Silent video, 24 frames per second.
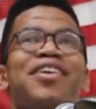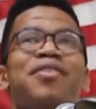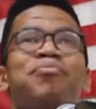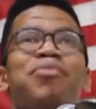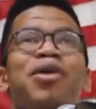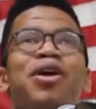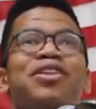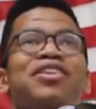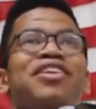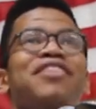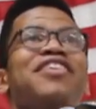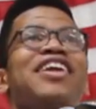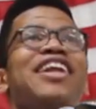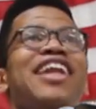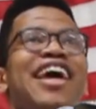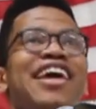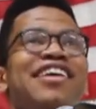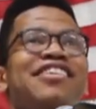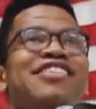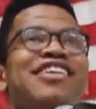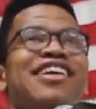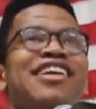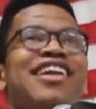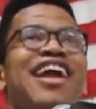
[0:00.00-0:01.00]
Birth of a
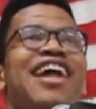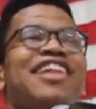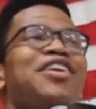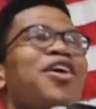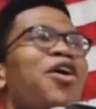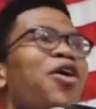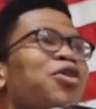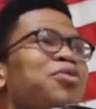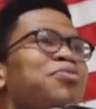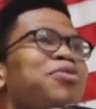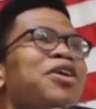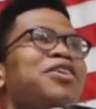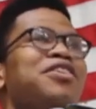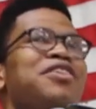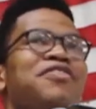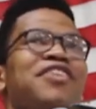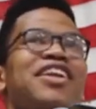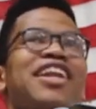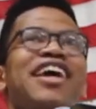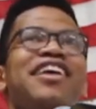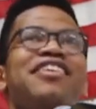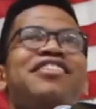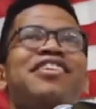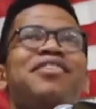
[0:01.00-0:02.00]
Nation, not the old Birth
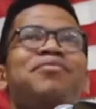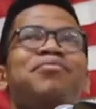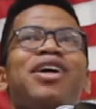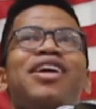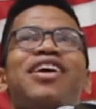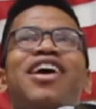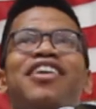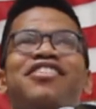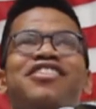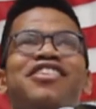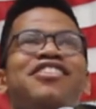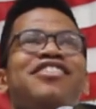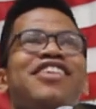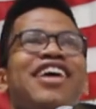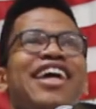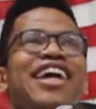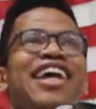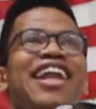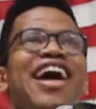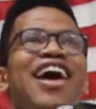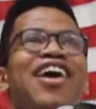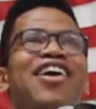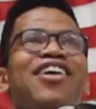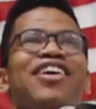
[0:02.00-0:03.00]
of a Nation, but y'all should
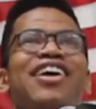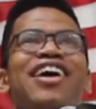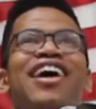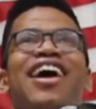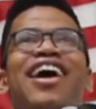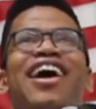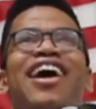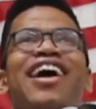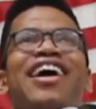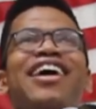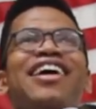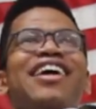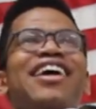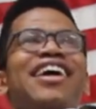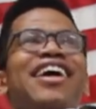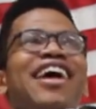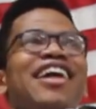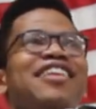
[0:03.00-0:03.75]
check it out.